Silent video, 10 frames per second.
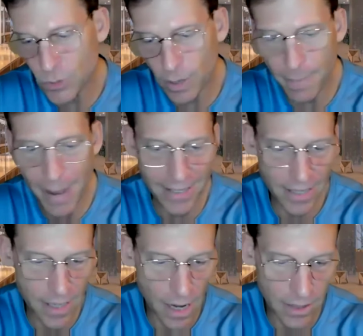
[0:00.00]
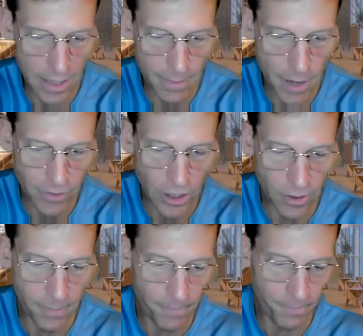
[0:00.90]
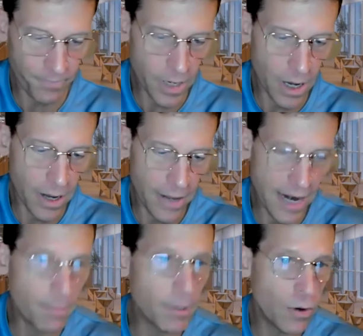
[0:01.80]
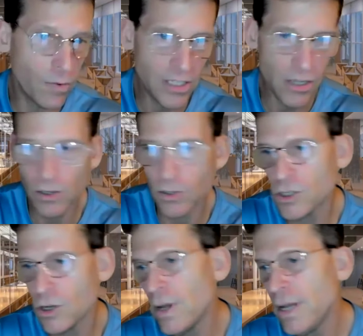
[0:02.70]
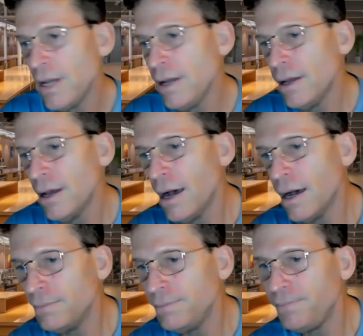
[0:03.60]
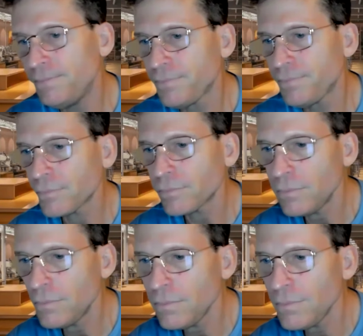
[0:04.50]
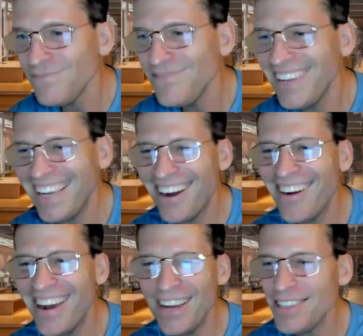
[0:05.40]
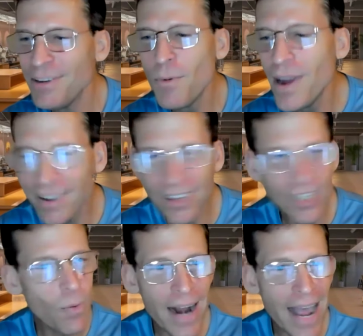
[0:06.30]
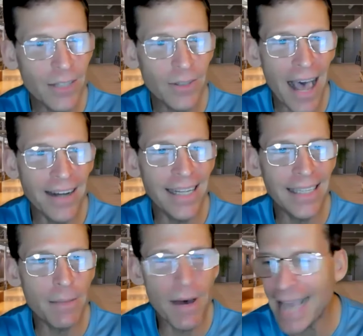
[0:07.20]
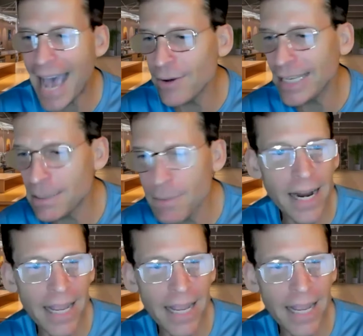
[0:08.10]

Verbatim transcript: and I just want to pass this concept off to you, uh, and then I'm going to go over these articles. So, um, all right, Will, you want to ask, how do you get the money? How do I get the